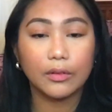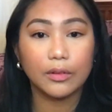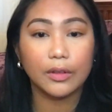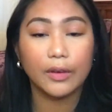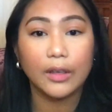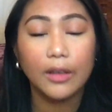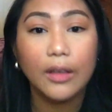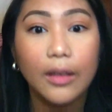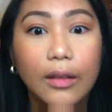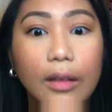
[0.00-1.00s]
So I know you
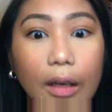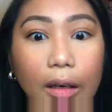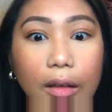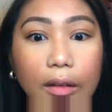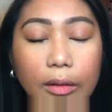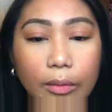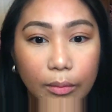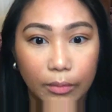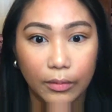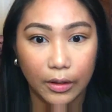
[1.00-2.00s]
can't tell,
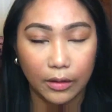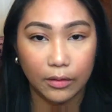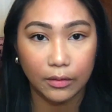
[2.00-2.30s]
but